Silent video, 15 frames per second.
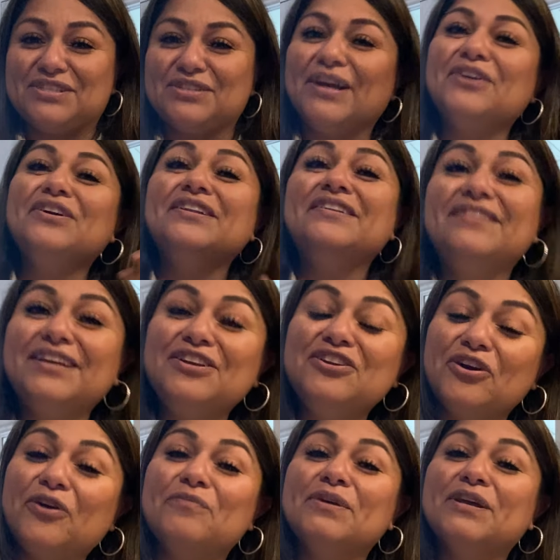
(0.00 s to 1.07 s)
So I couldn't say
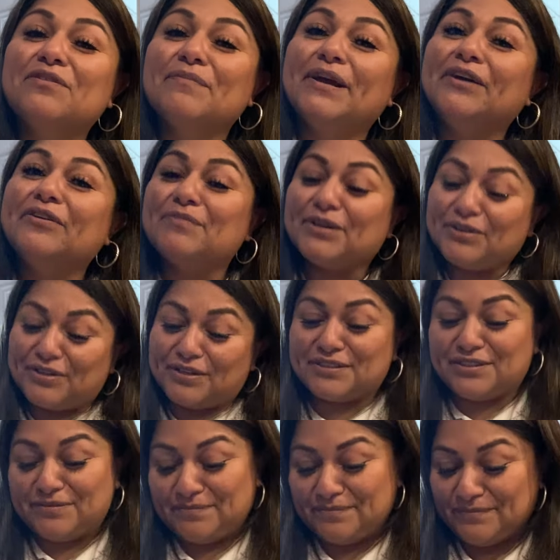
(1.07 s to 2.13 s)
no because my husband cooked.